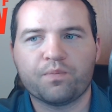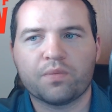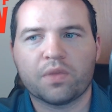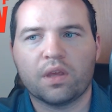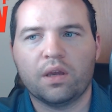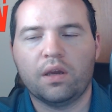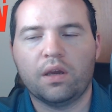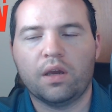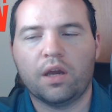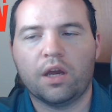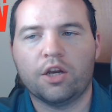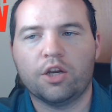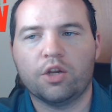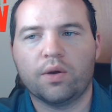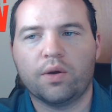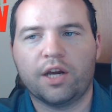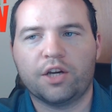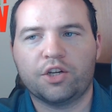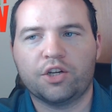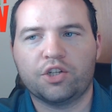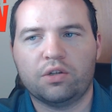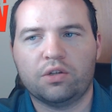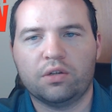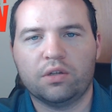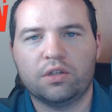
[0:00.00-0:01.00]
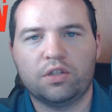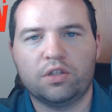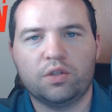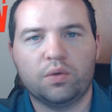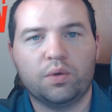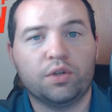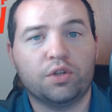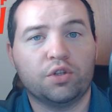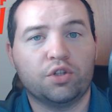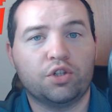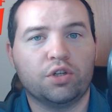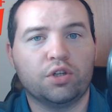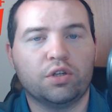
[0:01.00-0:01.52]
and you actually do what
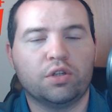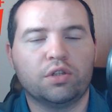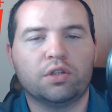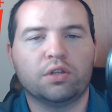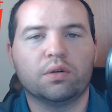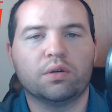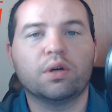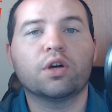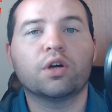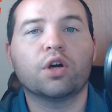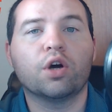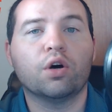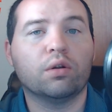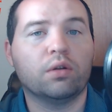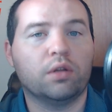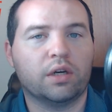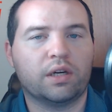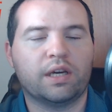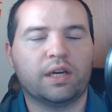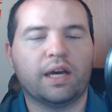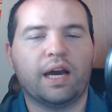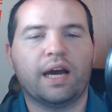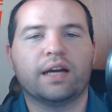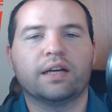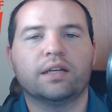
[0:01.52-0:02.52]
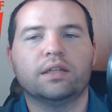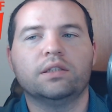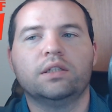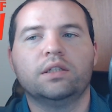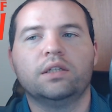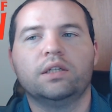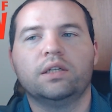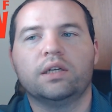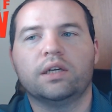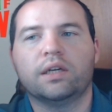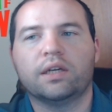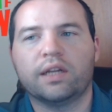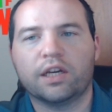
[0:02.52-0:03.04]
you should do and go look at it
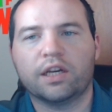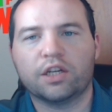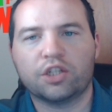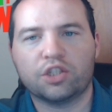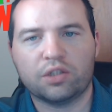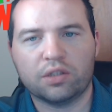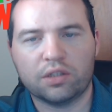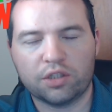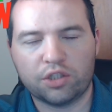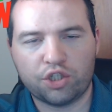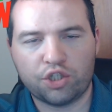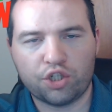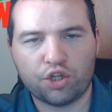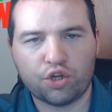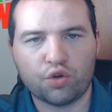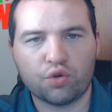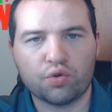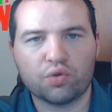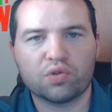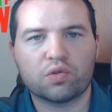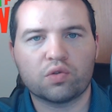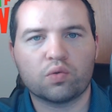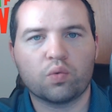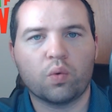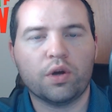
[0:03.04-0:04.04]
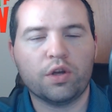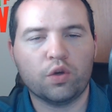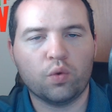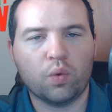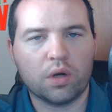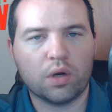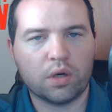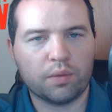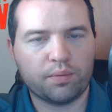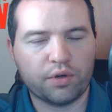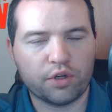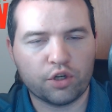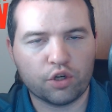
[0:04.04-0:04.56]
and actually choose what you
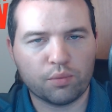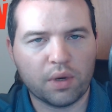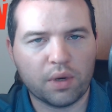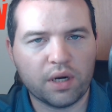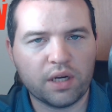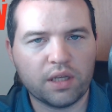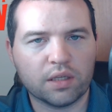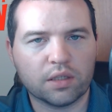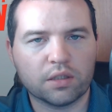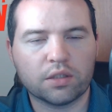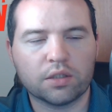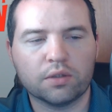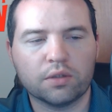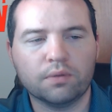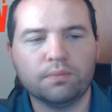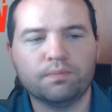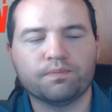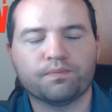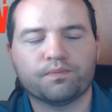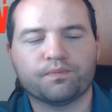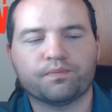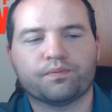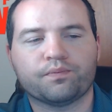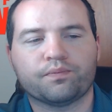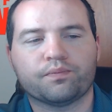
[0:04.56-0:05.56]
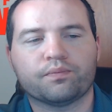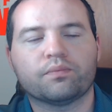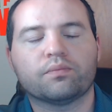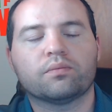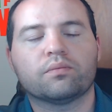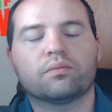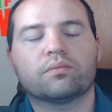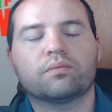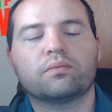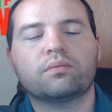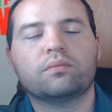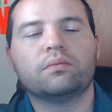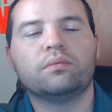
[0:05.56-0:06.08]
want to put your money into.
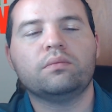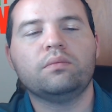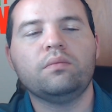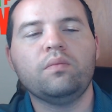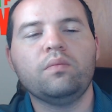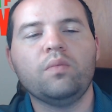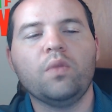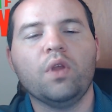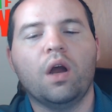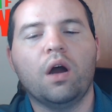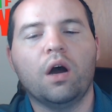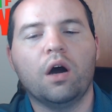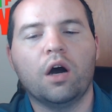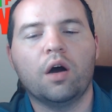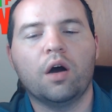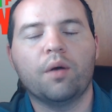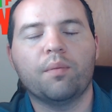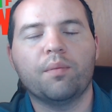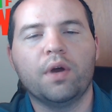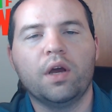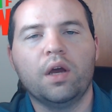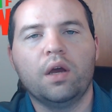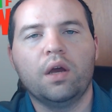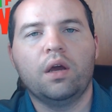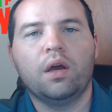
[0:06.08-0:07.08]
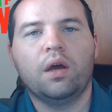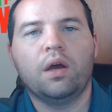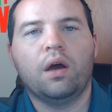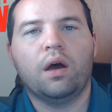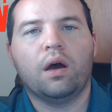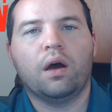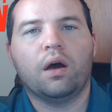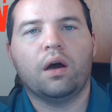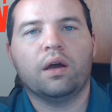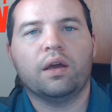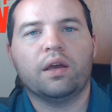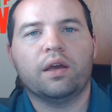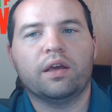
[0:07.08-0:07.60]
Um,
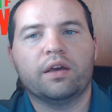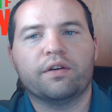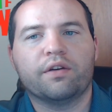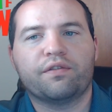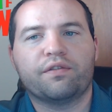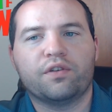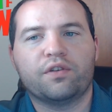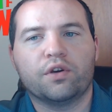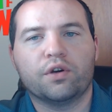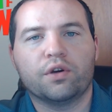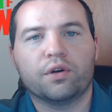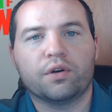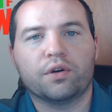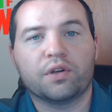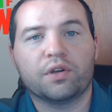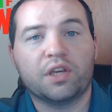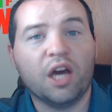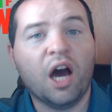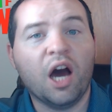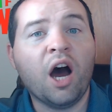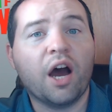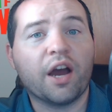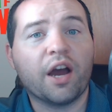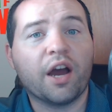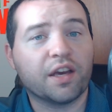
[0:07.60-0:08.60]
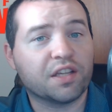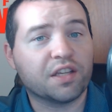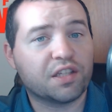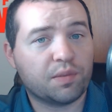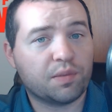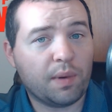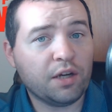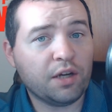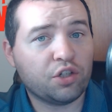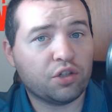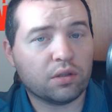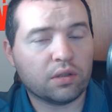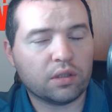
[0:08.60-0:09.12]
if you're young,
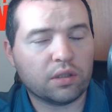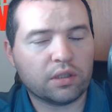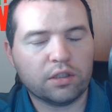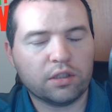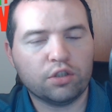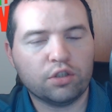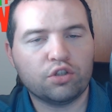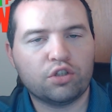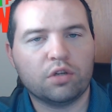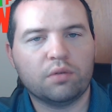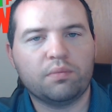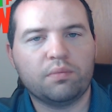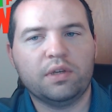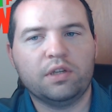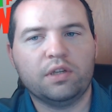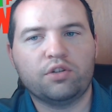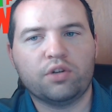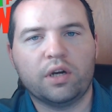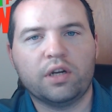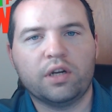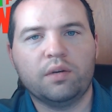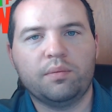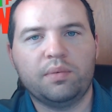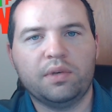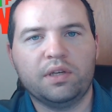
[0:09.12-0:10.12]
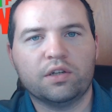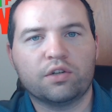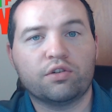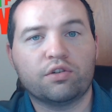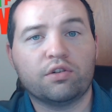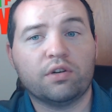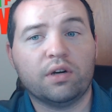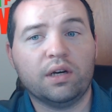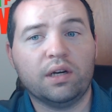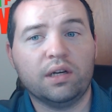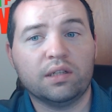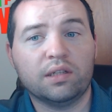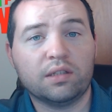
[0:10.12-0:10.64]
especially, you should be trying to be
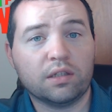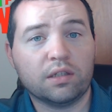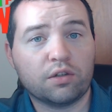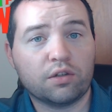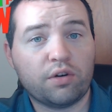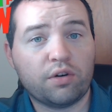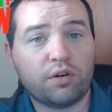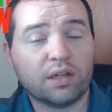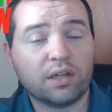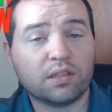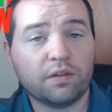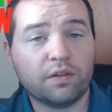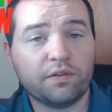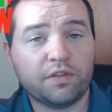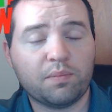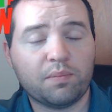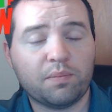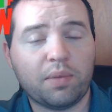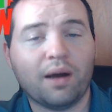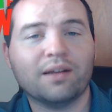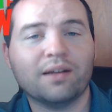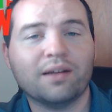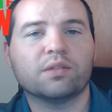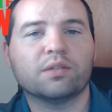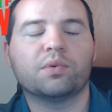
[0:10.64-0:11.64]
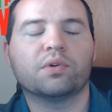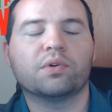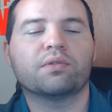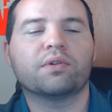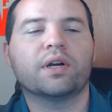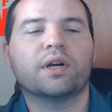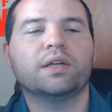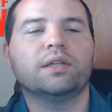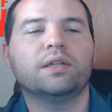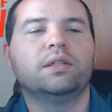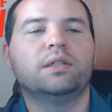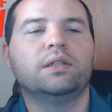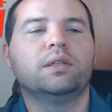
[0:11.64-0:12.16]
aggr as aggressive as possible,
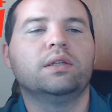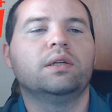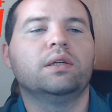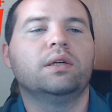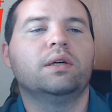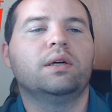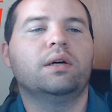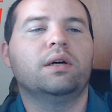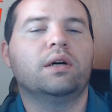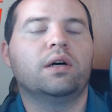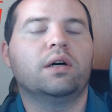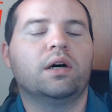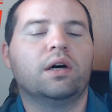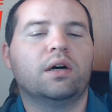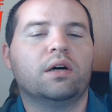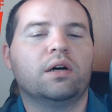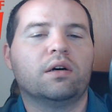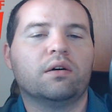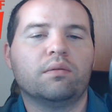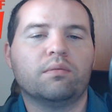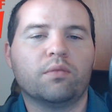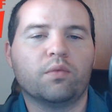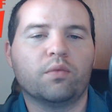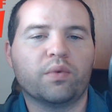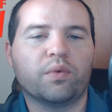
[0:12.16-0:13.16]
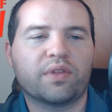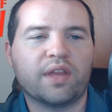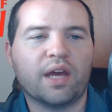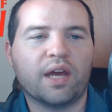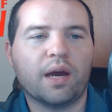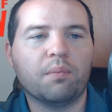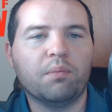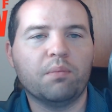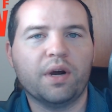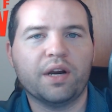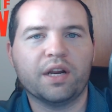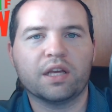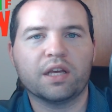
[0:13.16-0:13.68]
right? Um, with that
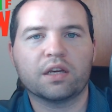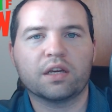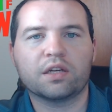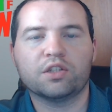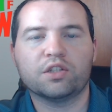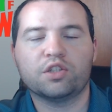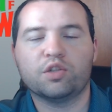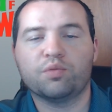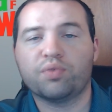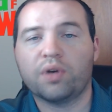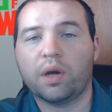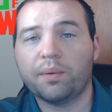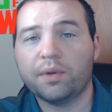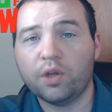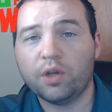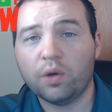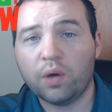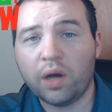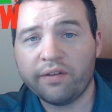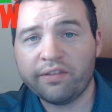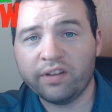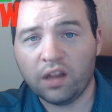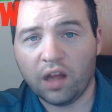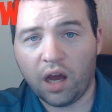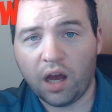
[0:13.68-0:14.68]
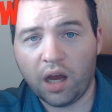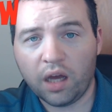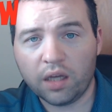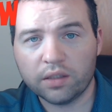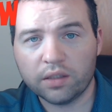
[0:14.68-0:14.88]
money, because you probably don't have a lot.